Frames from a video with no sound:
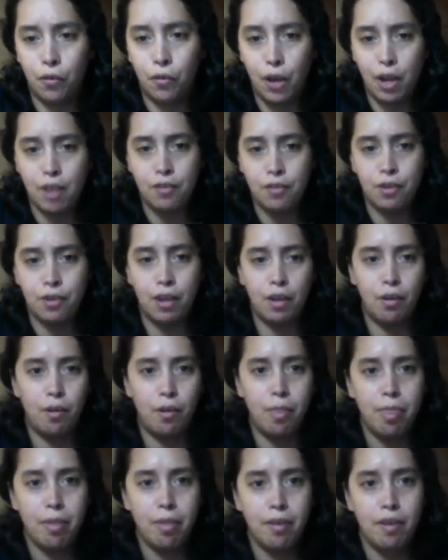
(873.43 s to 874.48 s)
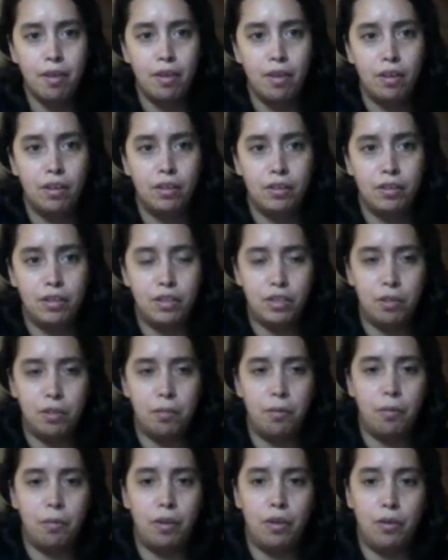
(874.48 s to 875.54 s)
grayscale
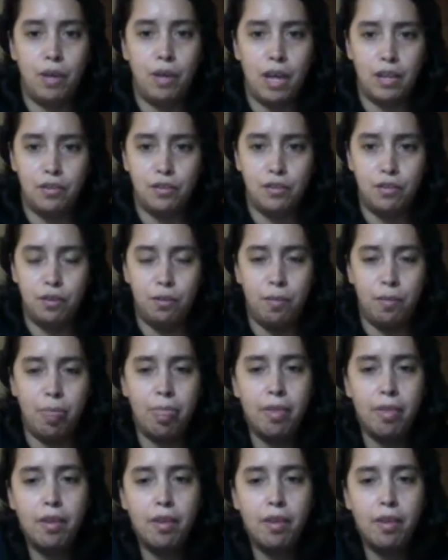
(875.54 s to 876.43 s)
determine what you guys do.